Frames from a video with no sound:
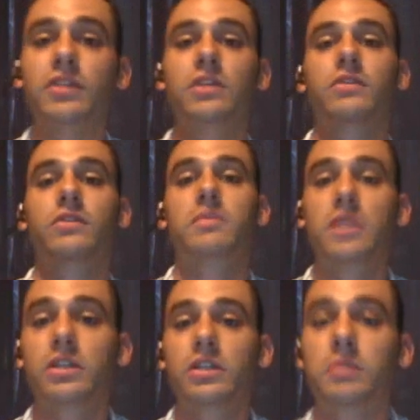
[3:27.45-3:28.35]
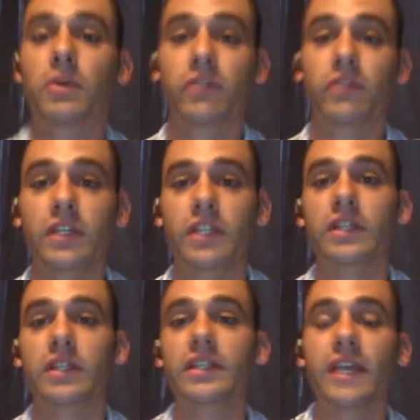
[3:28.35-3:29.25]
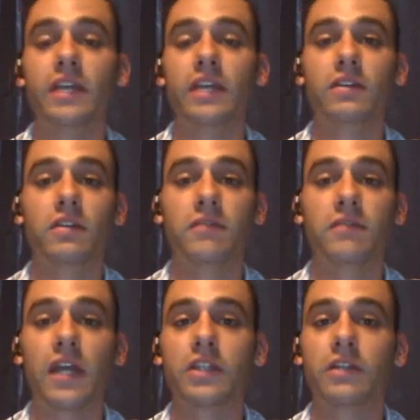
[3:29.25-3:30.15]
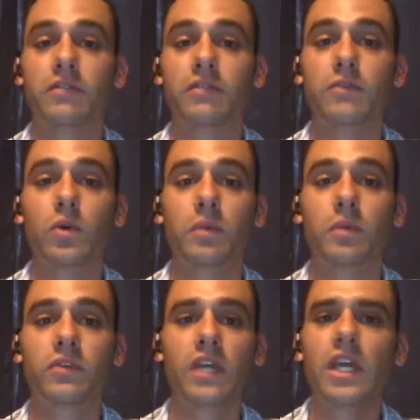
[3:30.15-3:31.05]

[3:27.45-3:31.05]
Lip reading: years immediately preceding the date of the filing of the forms.